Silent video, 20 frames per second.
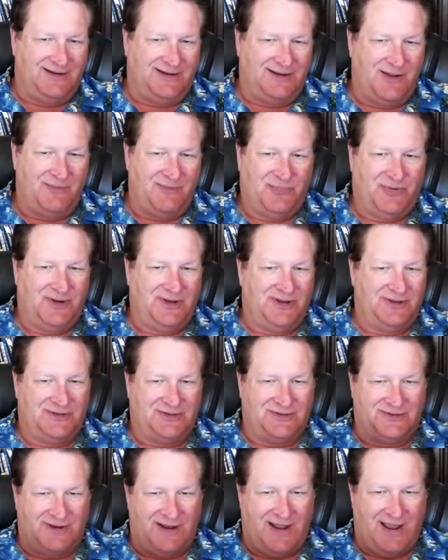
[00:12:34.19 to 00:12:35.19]

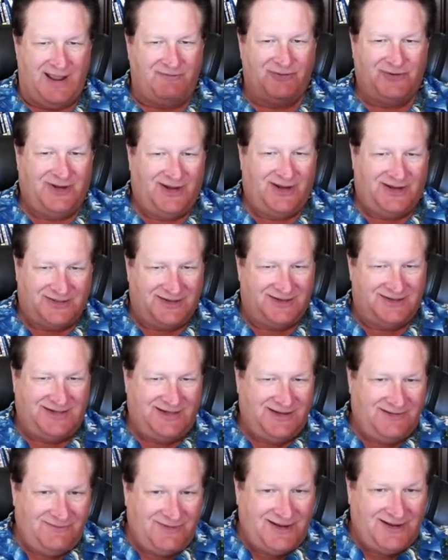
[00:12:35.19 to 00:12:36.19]
companies advertise on
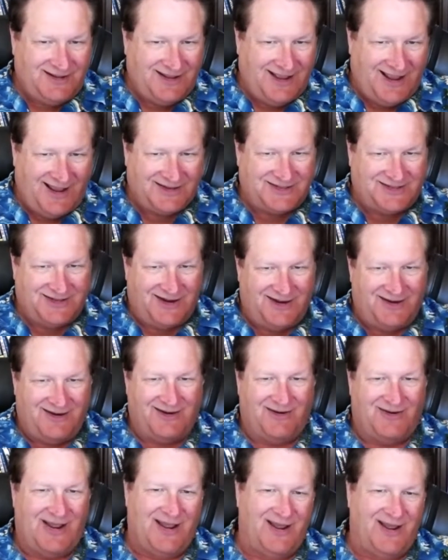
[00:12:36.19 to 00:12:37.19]
TV that
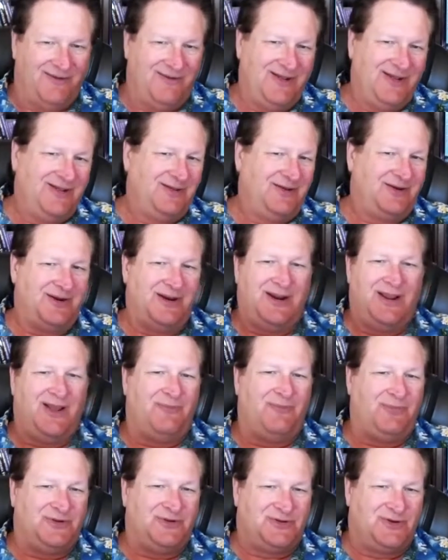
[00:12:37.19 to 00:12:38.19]
scenario, how they're going to help
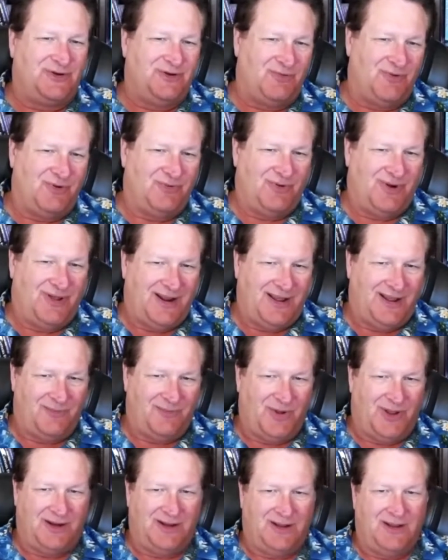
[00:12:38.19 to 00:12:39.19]
you so you won't run out of
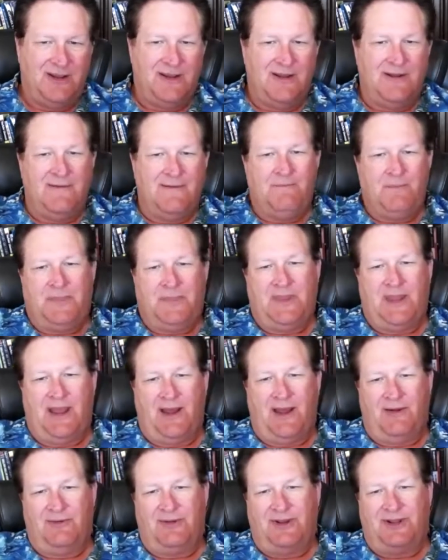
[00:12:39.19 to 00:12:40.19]
money.
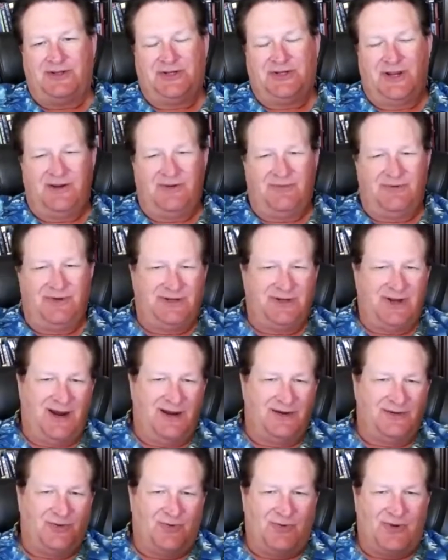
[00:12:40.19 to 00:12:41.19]
Now, let's say you
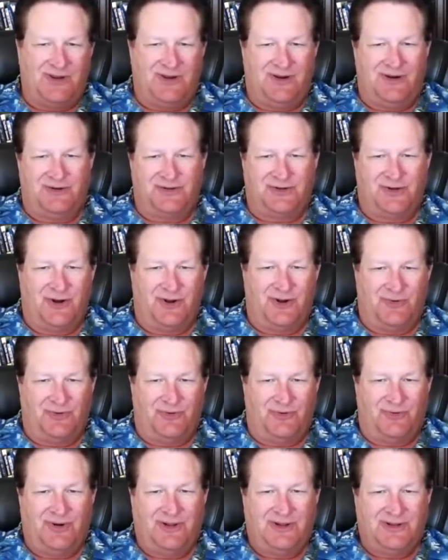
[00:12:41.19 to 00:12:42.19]
retired 20 years ago with
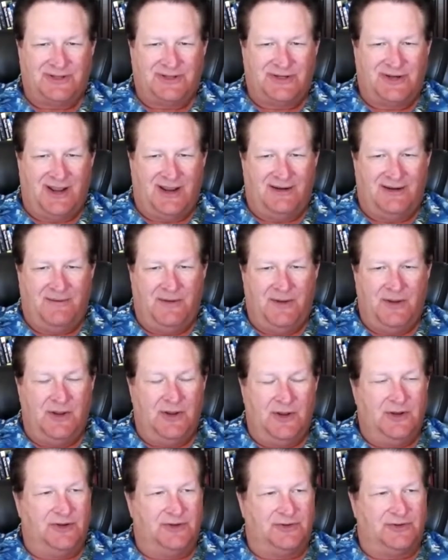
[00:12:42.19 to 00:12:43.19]
real estate.
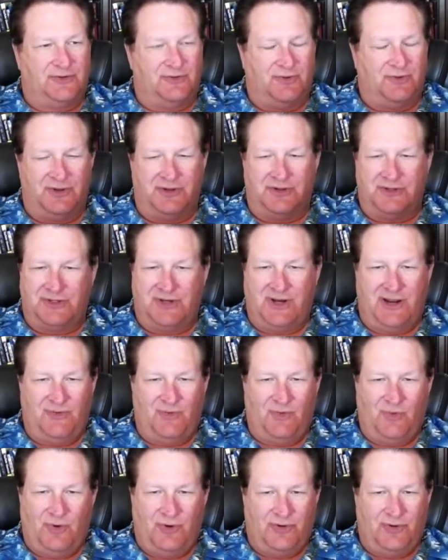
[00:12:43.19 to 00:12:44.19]
Is the real estate
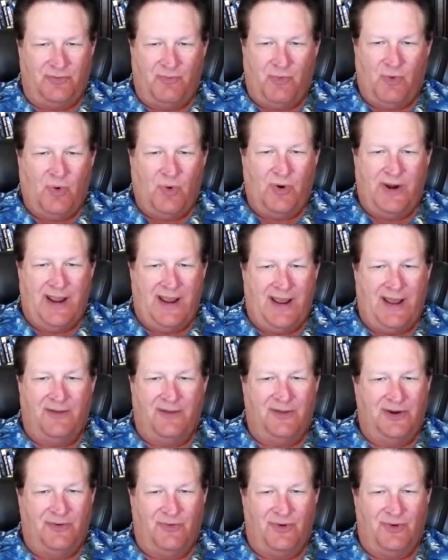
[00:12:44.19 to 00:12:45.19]
worth more now
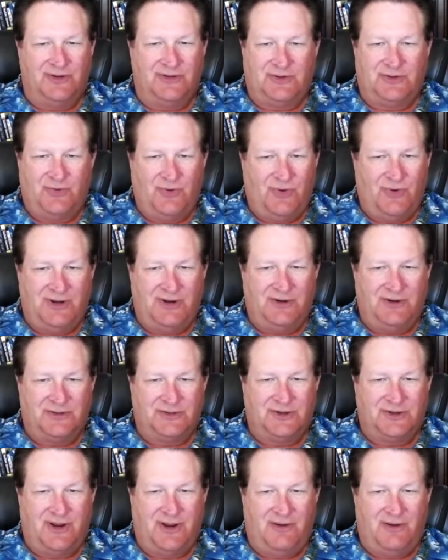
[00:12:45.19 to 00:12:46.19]
than it was 20 years
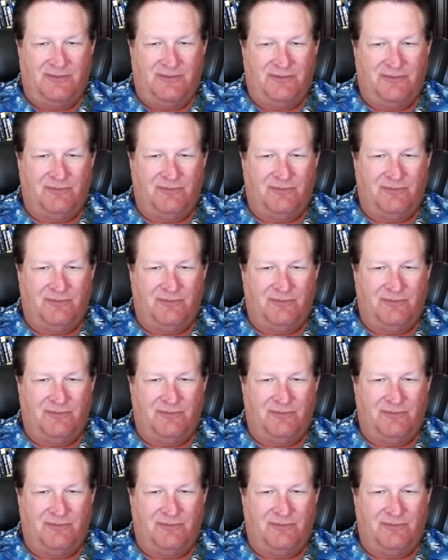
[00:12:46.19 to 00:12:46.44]
ago?